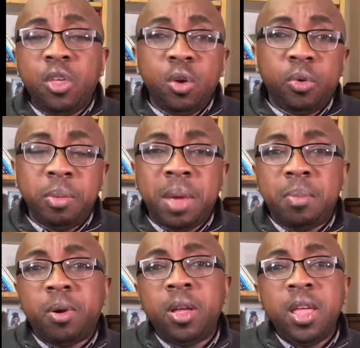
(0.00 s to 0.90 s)
you
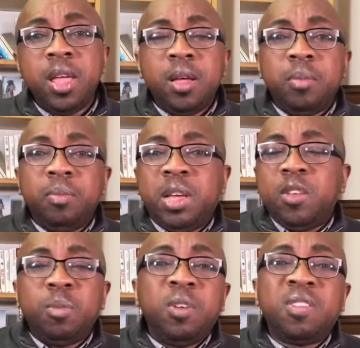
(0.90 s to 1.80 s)
remember,
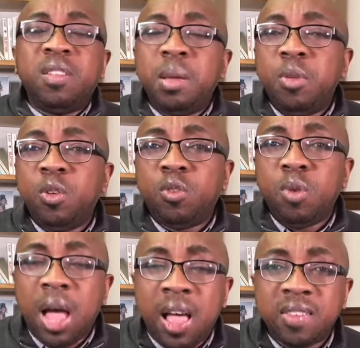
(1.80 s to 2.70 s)
because most of them used
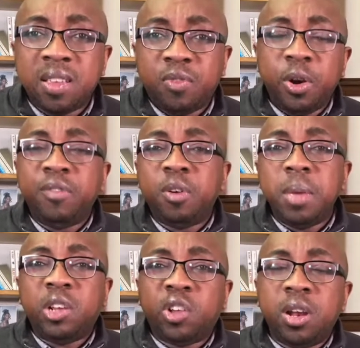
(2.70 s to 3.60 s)
to ask for
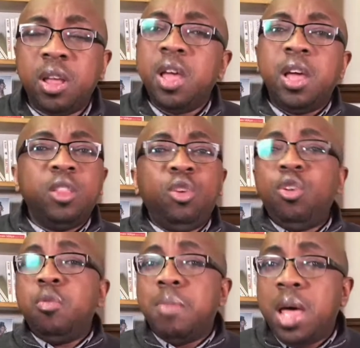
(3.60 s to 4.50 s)
information. Do
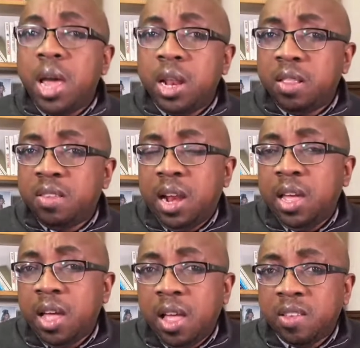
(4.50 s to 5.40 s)
you mind
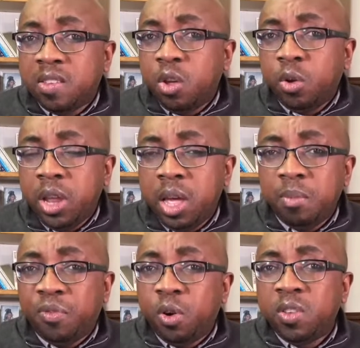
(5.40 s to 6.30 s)
telling us your
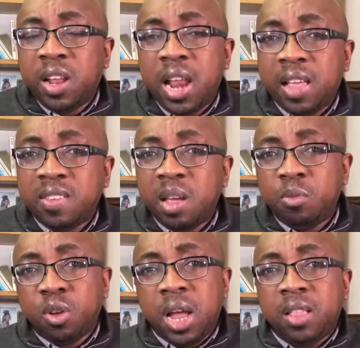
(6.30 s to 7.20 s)
name, first and last
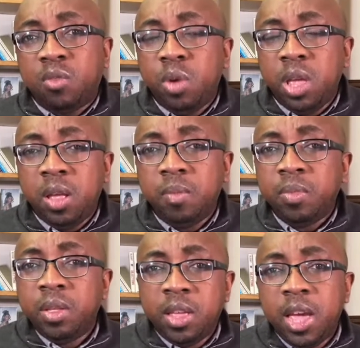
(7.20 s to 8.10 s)
name, so that we
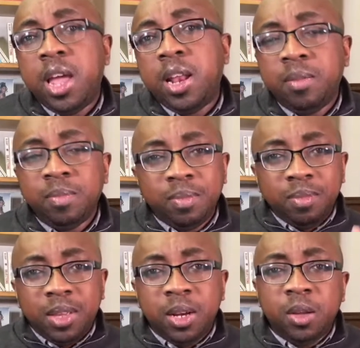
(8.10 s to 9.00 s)
can,
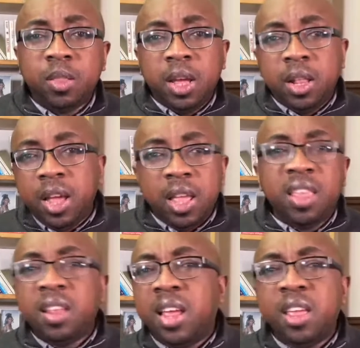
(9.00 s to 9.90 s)

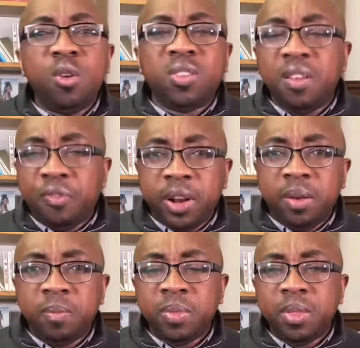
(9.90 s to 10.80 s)
they use
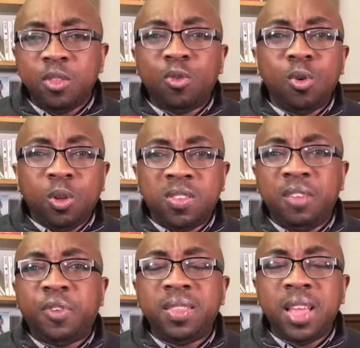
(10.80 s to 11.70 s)
different tools,
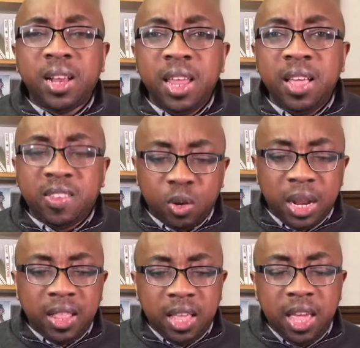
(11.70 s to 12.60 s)
different techniques so
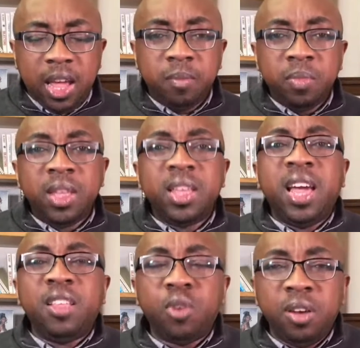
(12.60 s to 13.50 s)
that they can
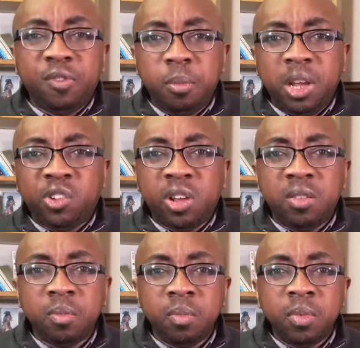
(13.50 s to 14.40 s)
get your information